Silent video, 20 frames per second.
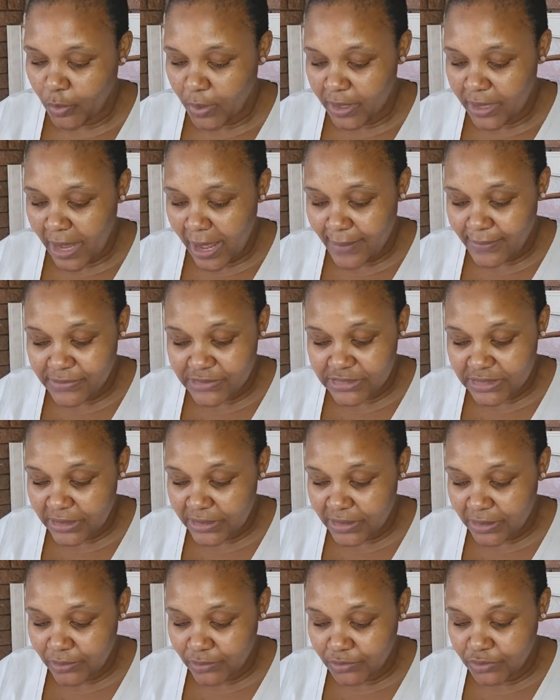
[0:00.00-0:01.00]
when I'm
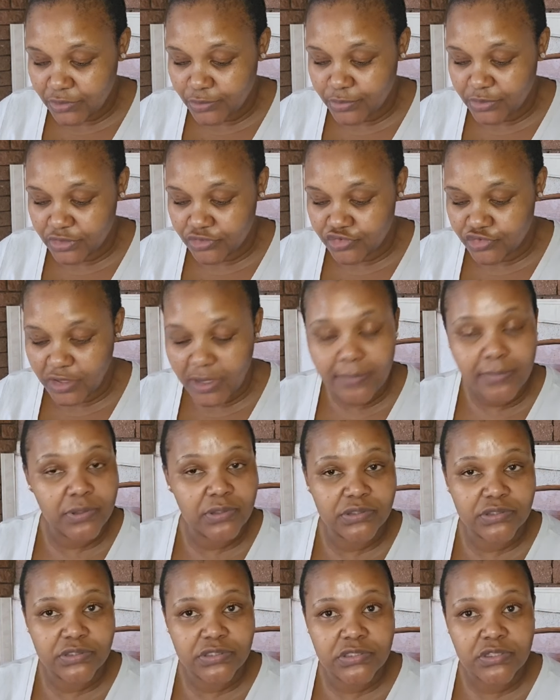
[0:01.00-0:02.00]
surrounded with
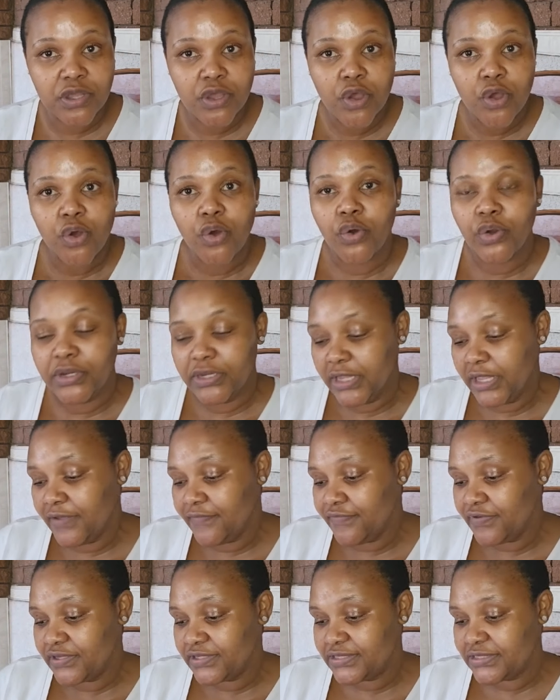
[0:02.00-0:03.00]
troubles on
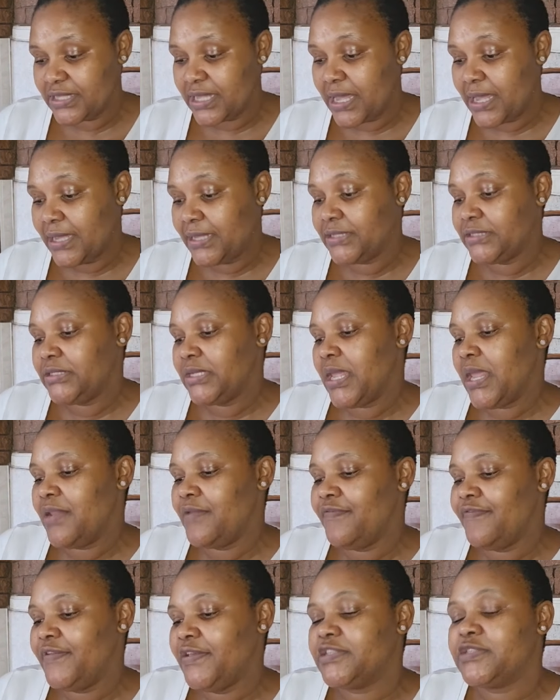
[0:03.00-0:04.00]
every side
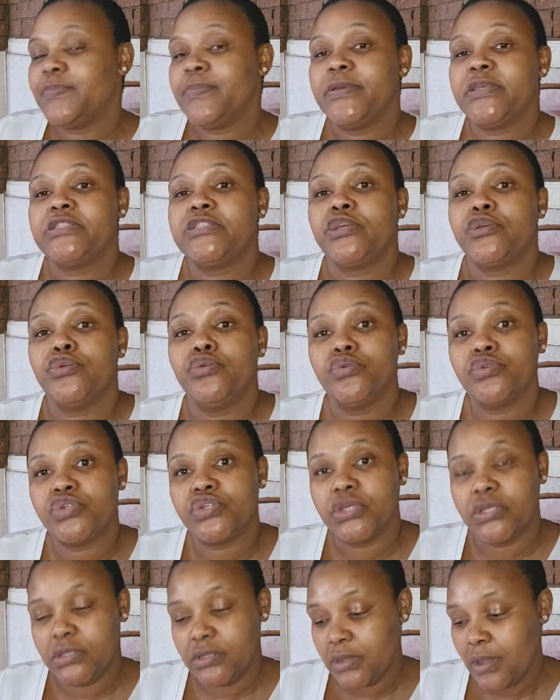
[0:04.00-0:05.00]
and face
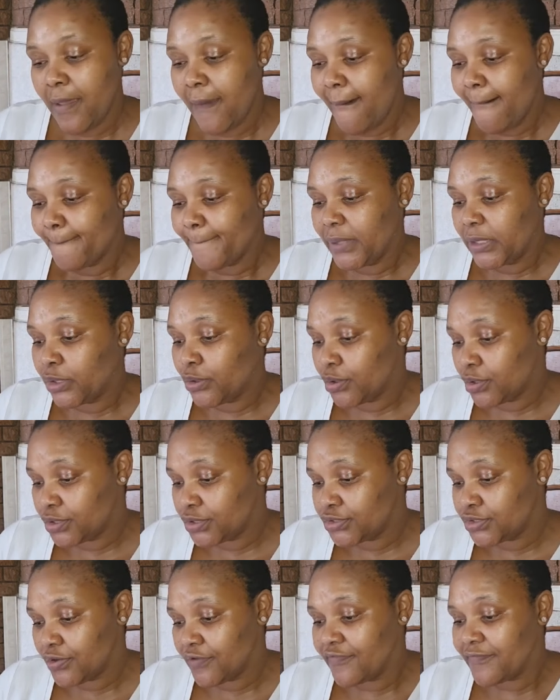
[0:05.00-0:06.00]
persecution,
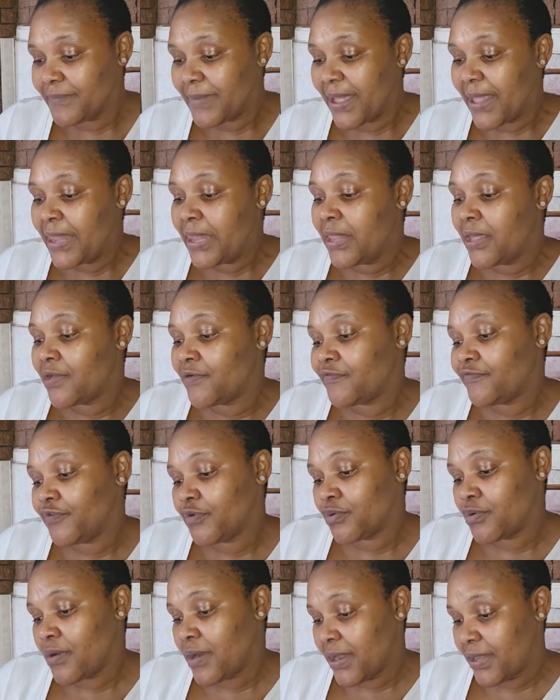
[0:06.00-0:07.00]
because of my love
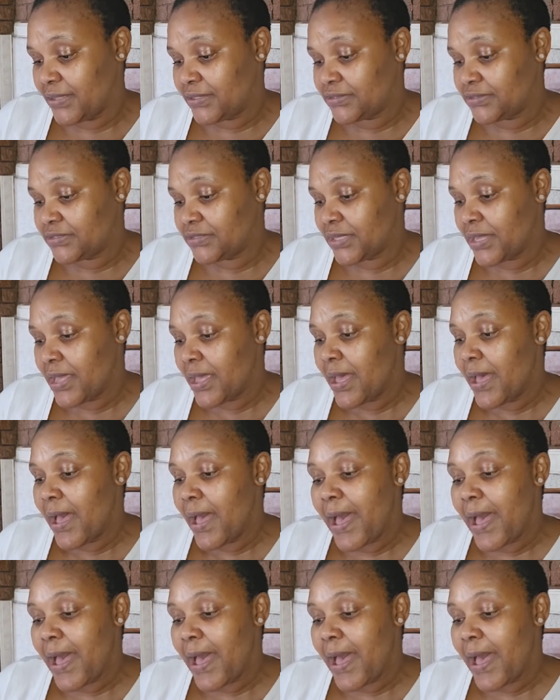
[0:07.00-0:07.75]
for Christ,